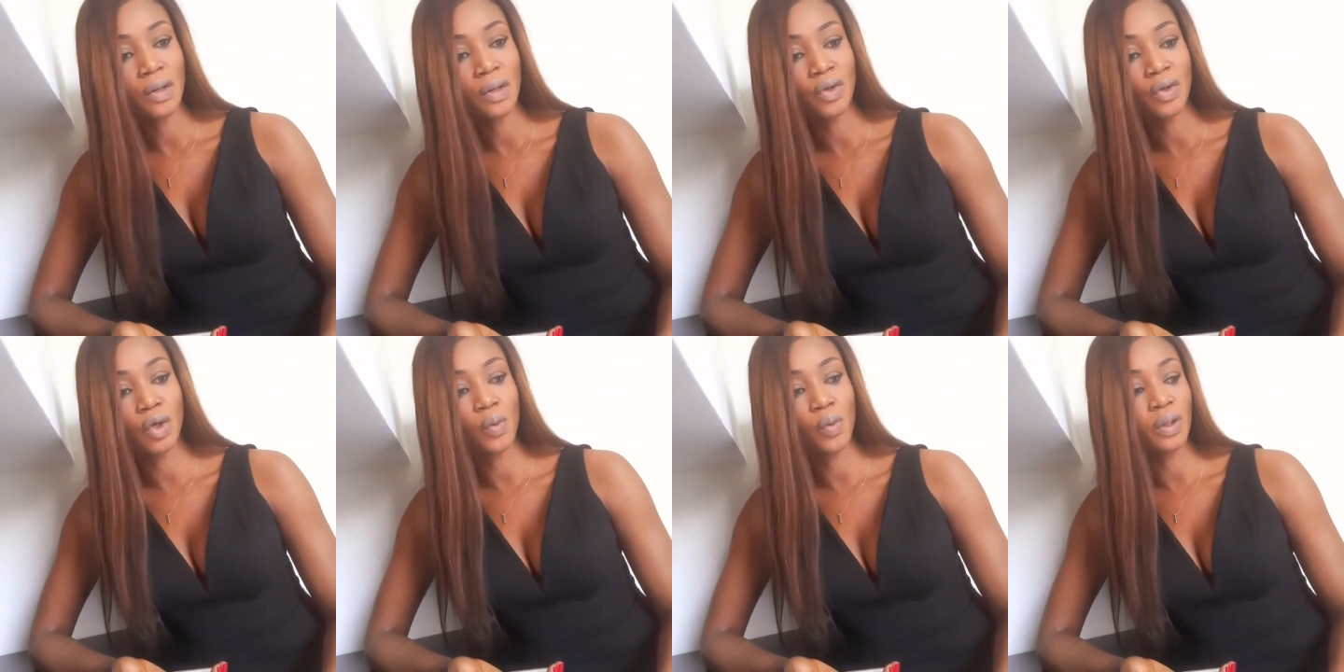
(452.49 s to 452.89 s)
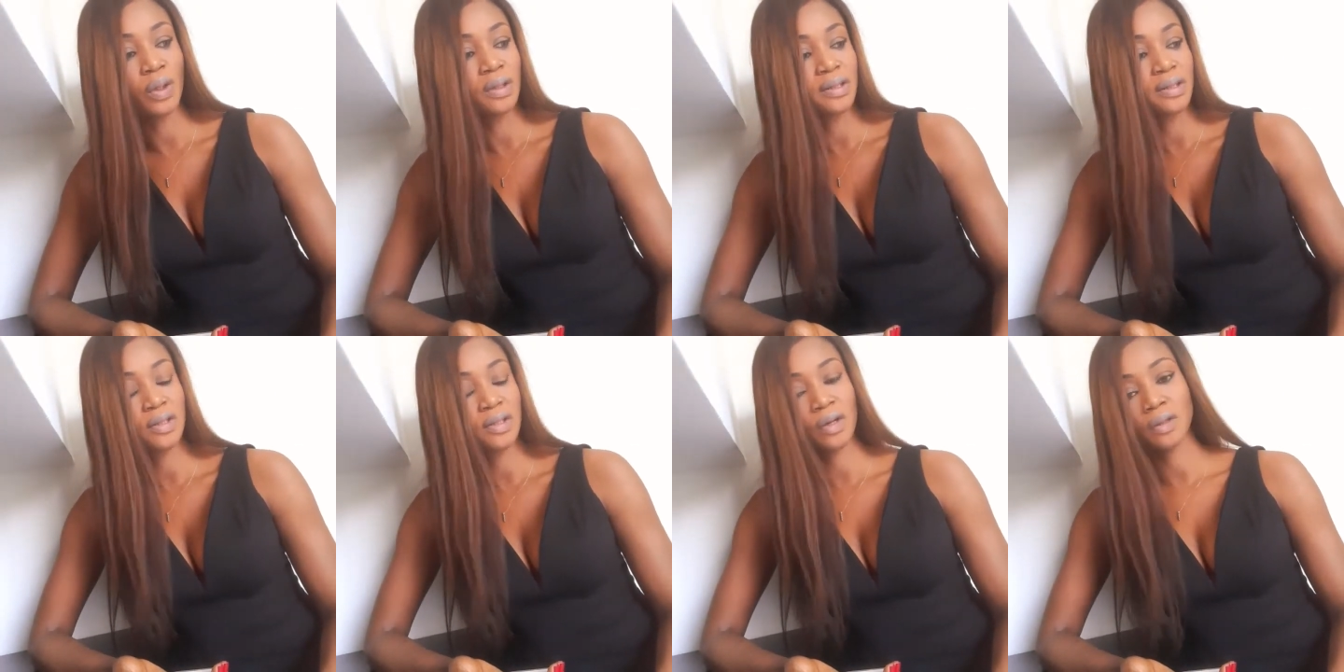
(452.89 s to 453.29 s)
you want
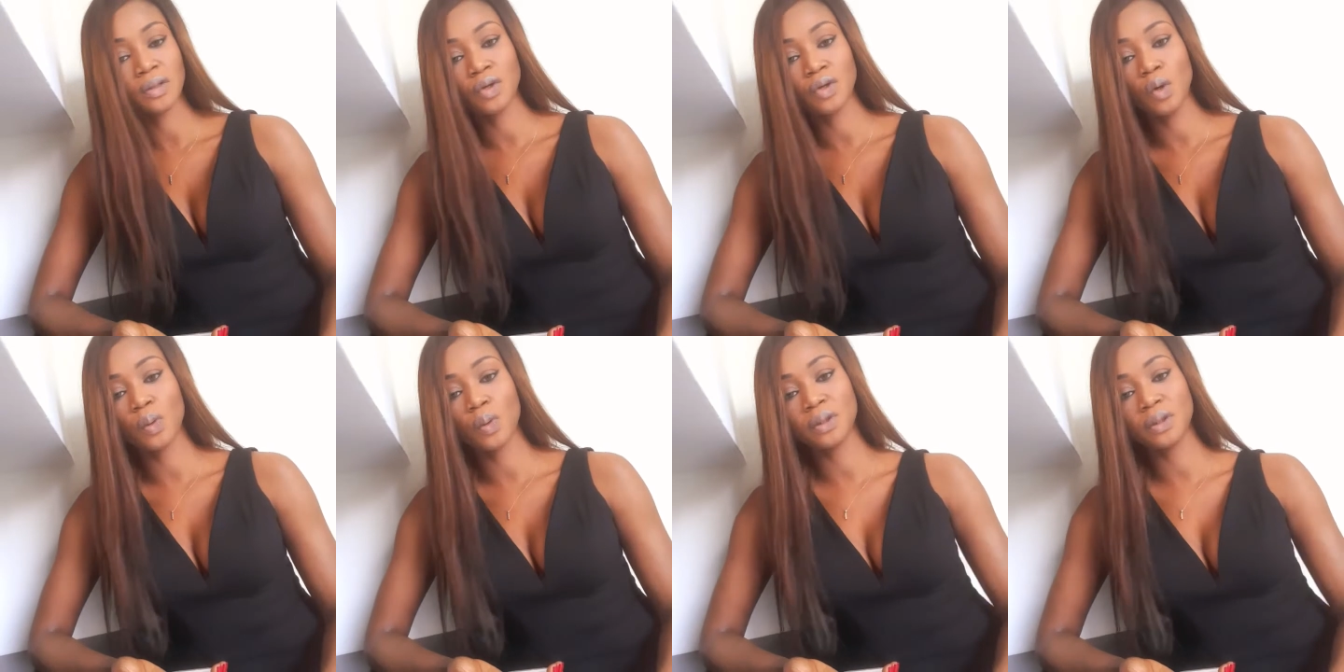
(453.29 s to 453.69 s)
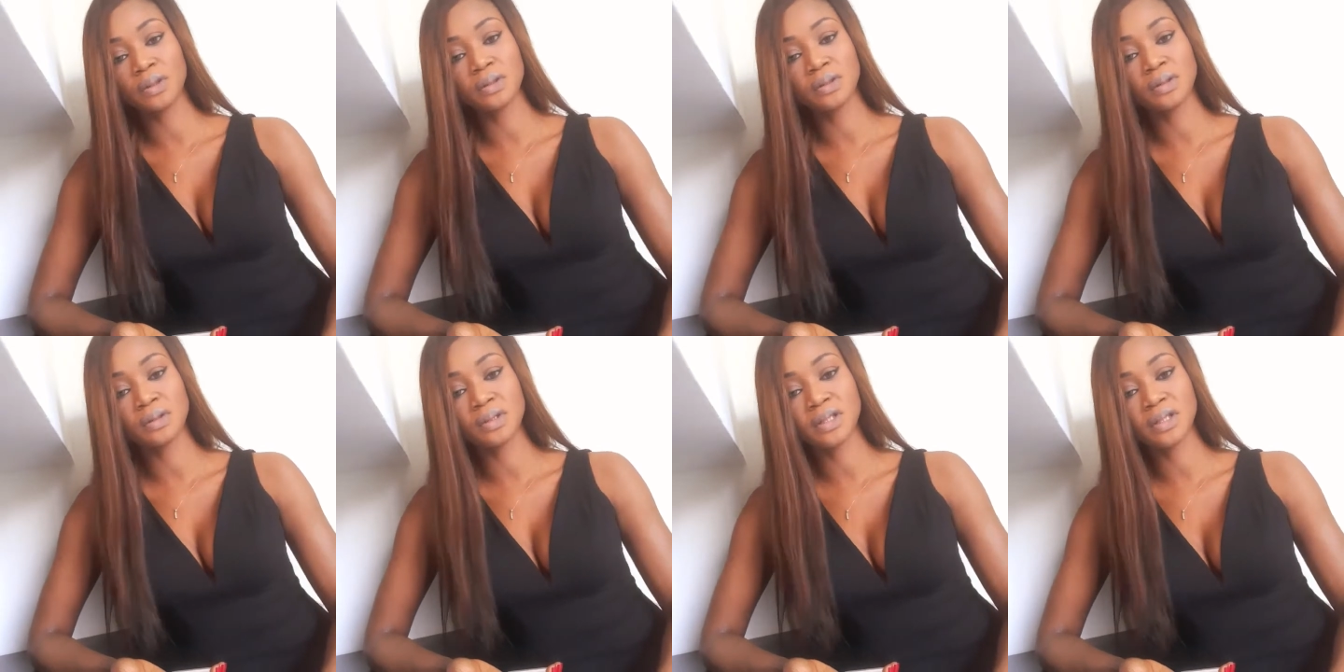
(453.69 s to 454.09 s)
to talk, you
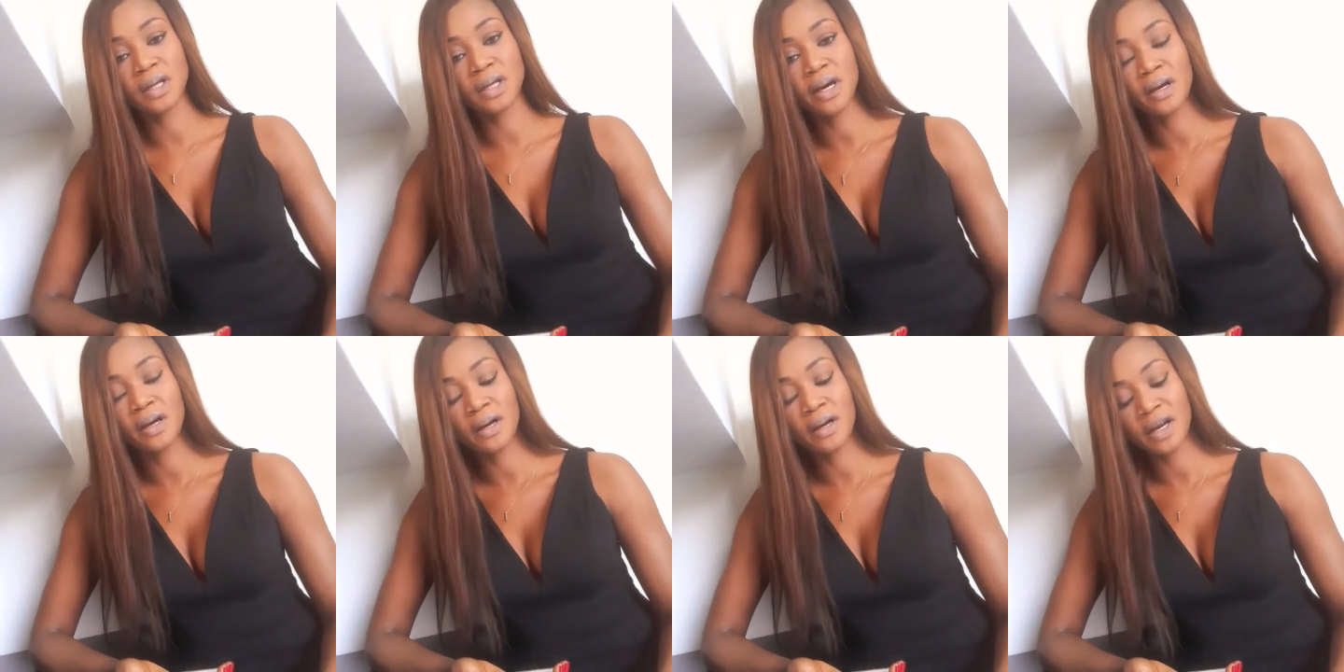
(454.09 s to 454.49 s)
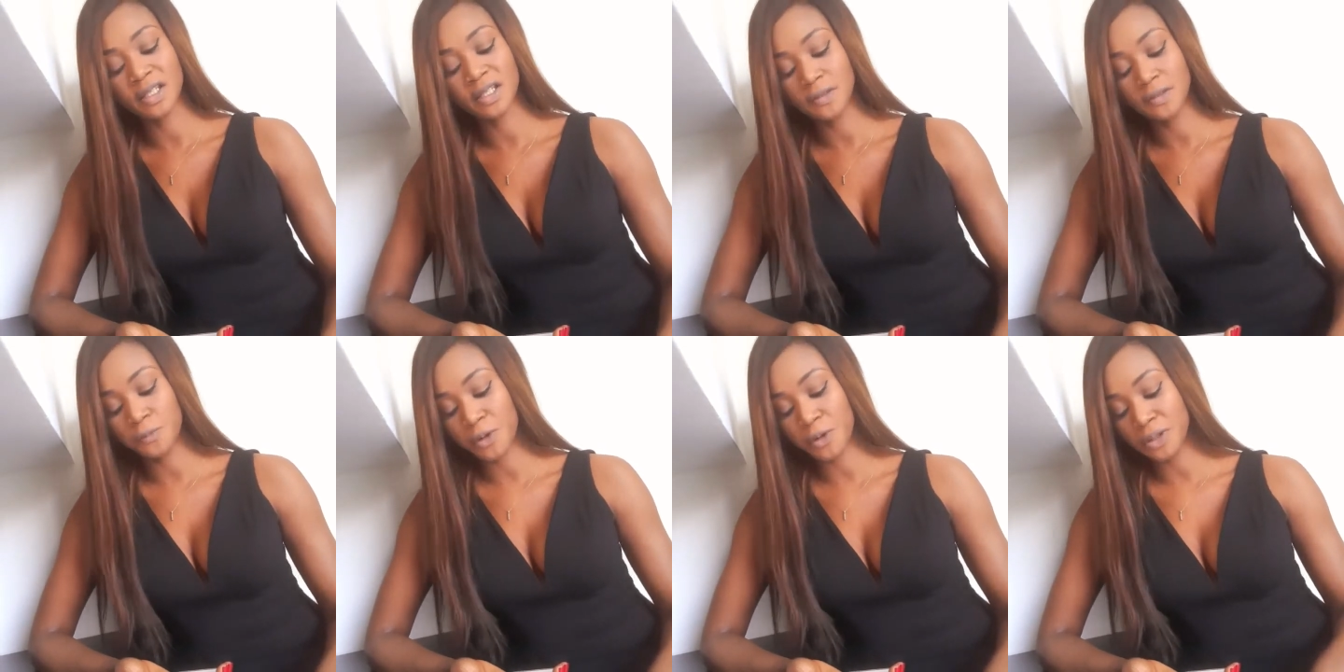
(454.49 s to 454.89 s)
want to
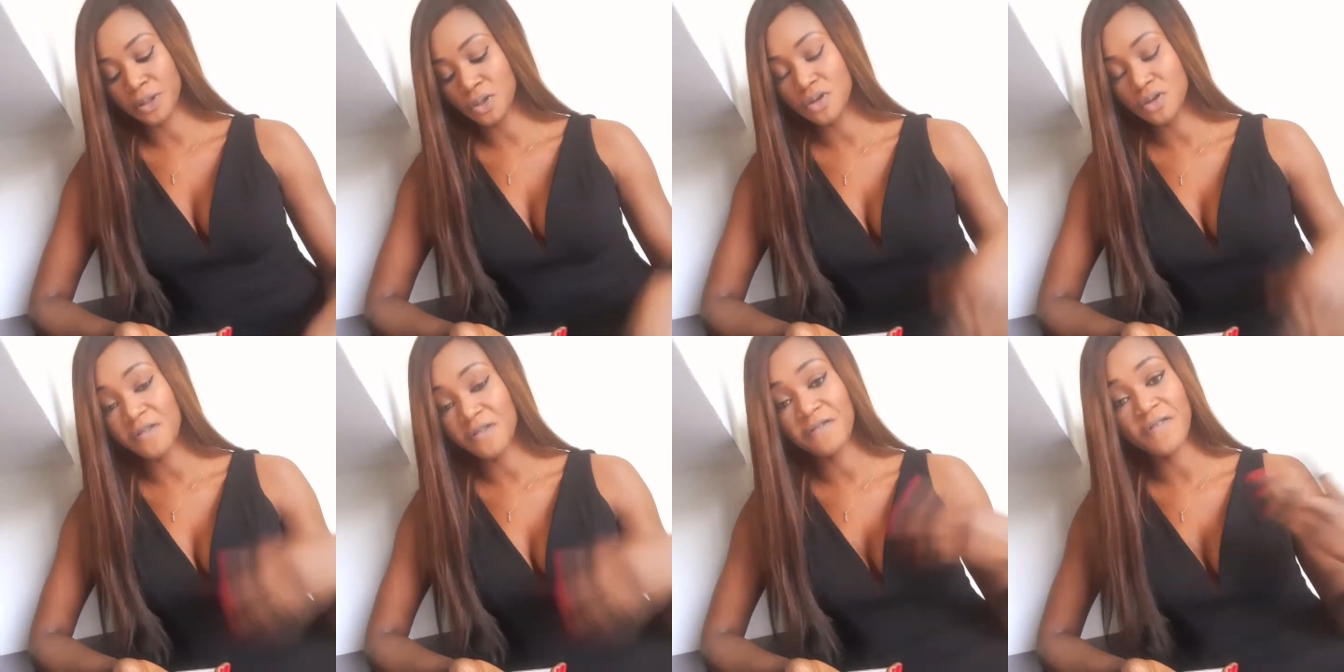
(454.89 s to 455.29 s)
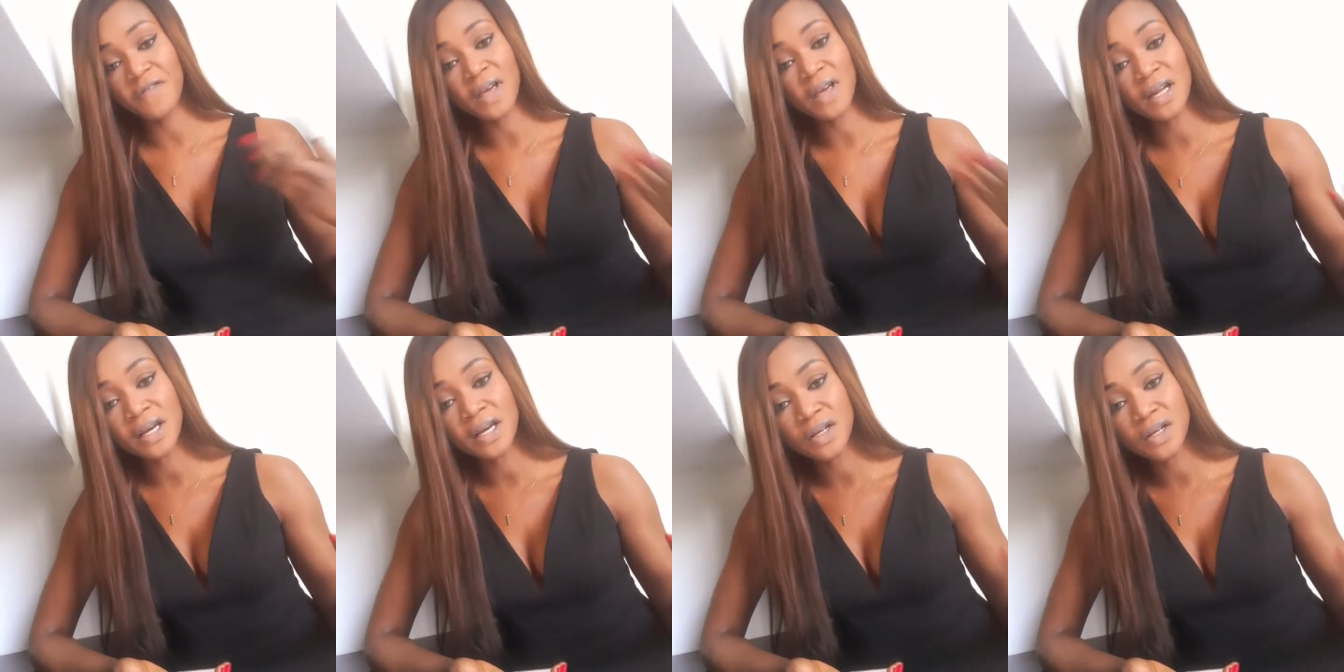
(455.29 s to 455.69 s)
express your
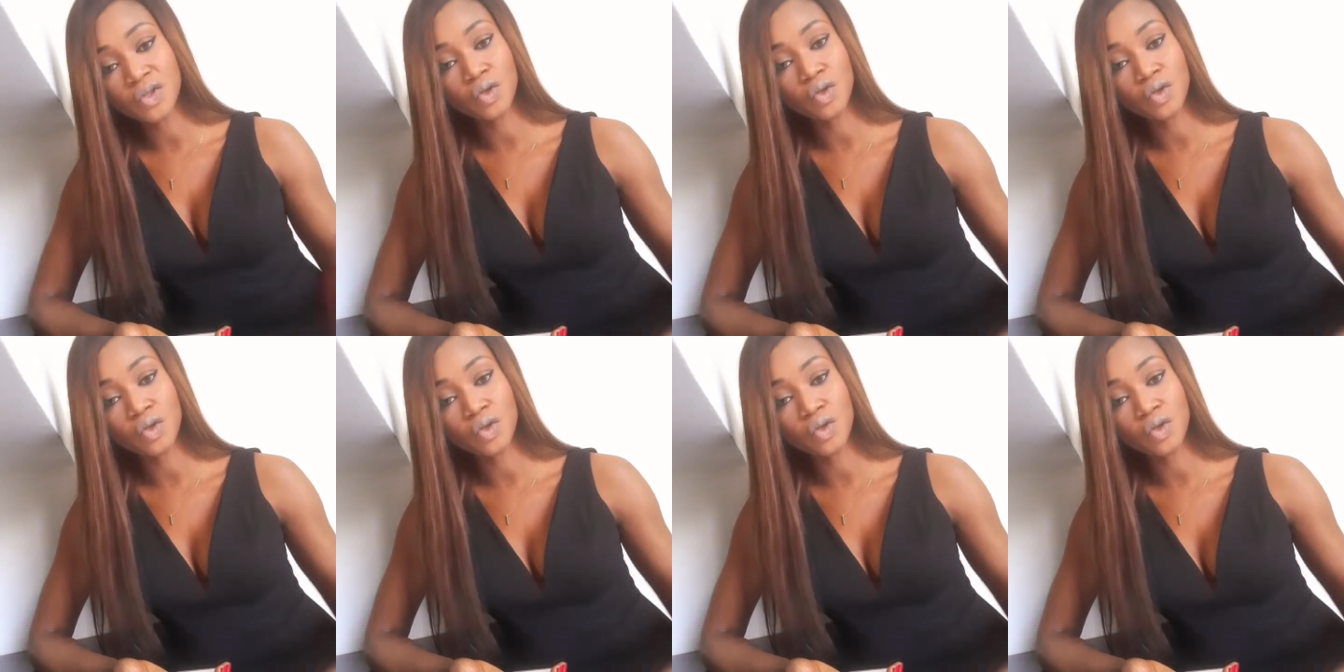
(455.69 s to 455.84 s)
feelings,